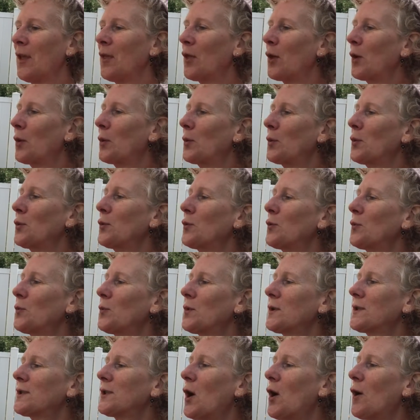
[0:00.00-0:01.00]
The room
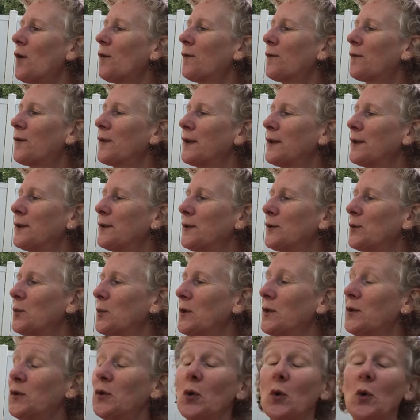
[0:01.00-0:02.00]
was all filled
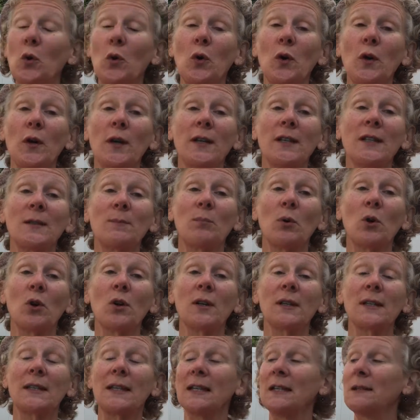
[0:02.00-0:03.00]
with toys,
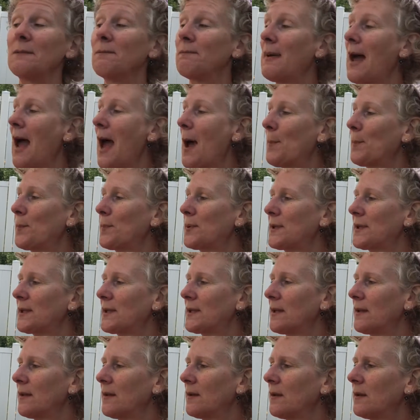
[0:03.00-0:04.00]
books, and
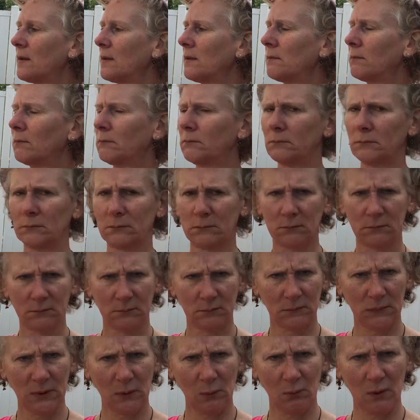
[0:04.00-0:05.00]
maps.
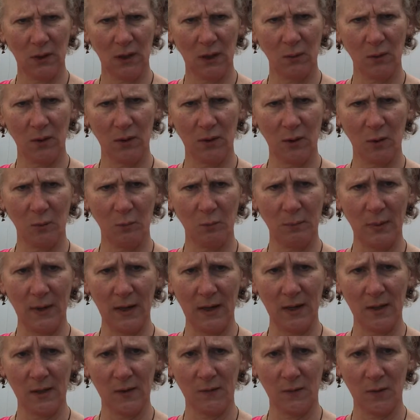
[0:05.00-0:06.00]
But where were their
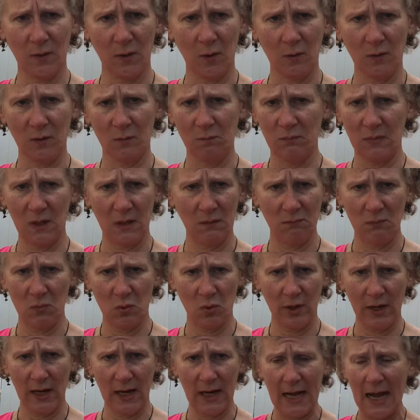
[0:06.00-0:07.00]
beds for those
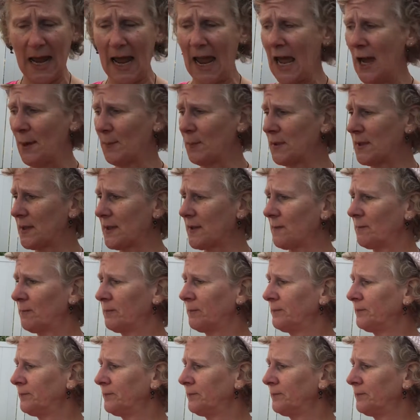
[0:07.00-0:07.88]
mid-morning naps?